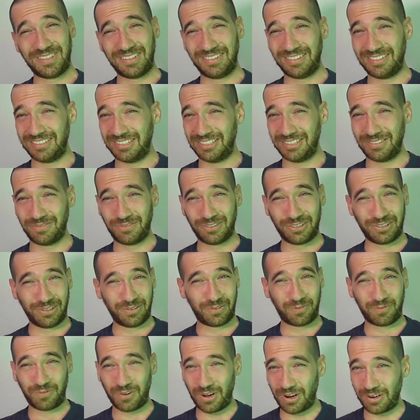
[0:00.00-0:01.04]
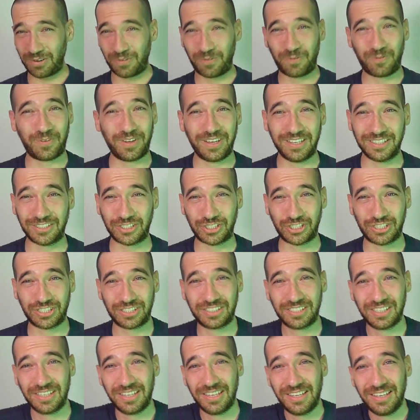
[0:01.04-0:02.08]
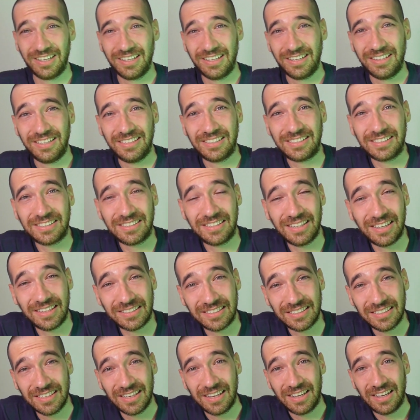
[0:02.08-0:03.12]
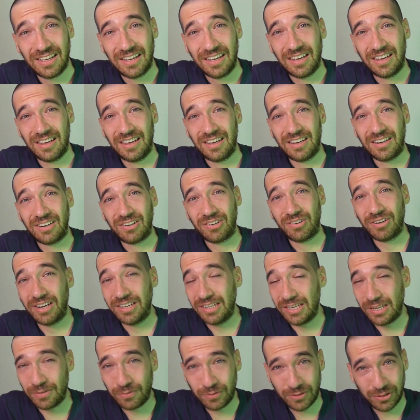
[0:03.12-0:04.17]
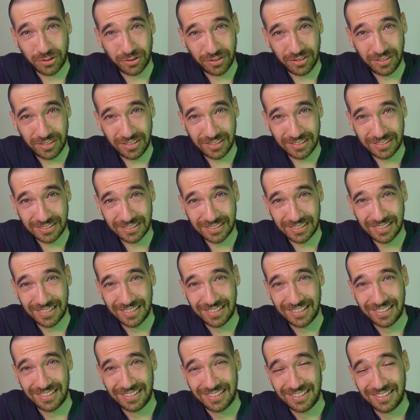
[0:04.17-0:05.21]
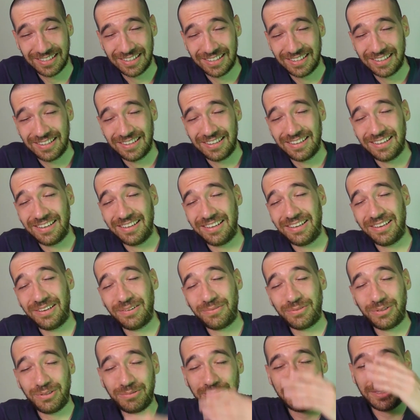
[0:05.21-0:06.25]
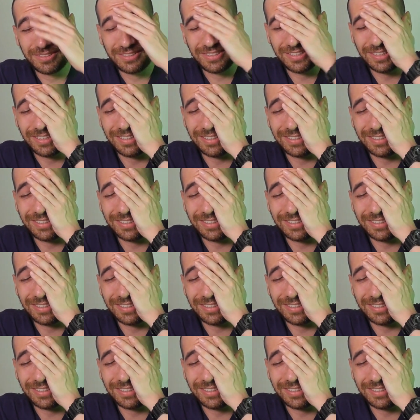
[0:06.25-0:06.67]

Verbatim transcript: that this is very far fetched. It's that right after this, everyone